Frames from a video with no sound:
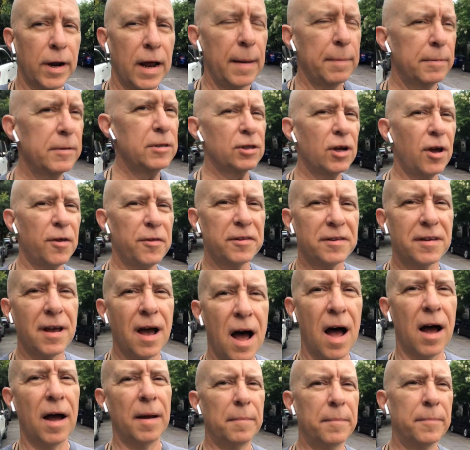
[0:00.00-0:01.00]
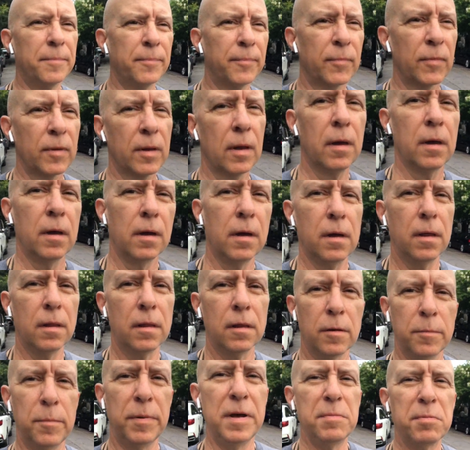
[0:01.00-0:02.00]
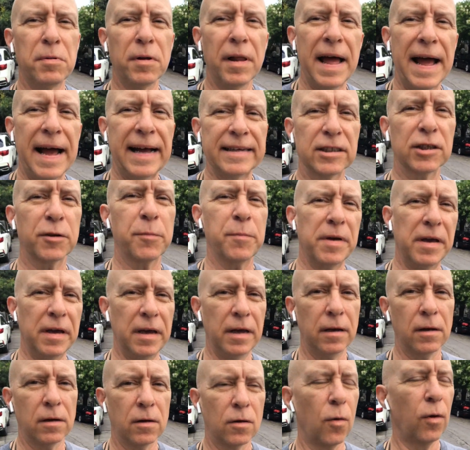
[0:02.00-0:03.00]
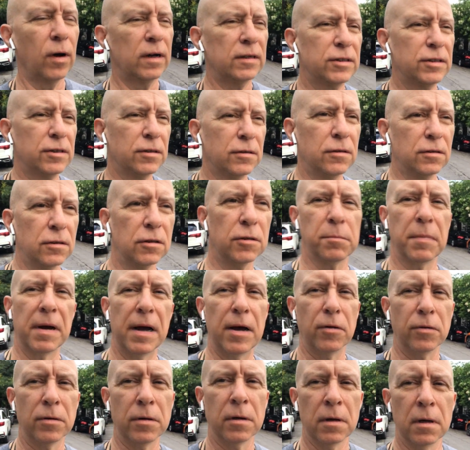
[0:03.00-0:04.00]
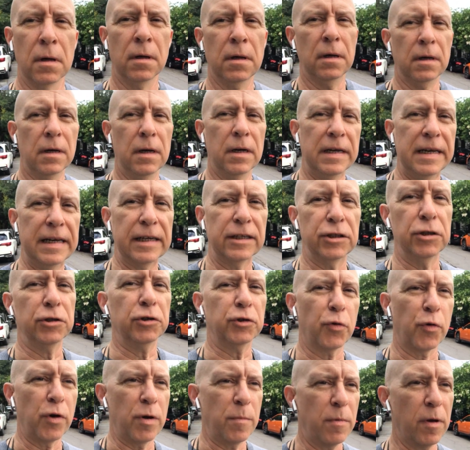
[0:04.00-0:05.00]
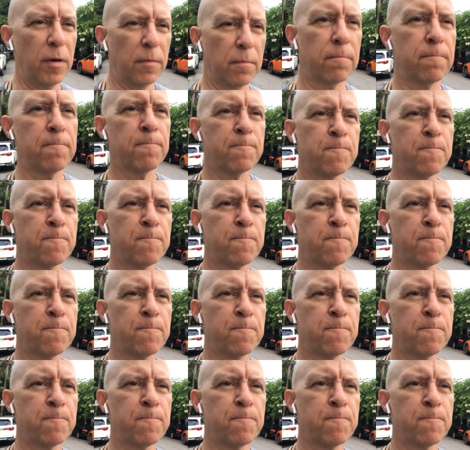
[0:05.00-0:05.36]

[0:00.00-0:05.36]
it happens all the time that people ask me questions about addiction treatment.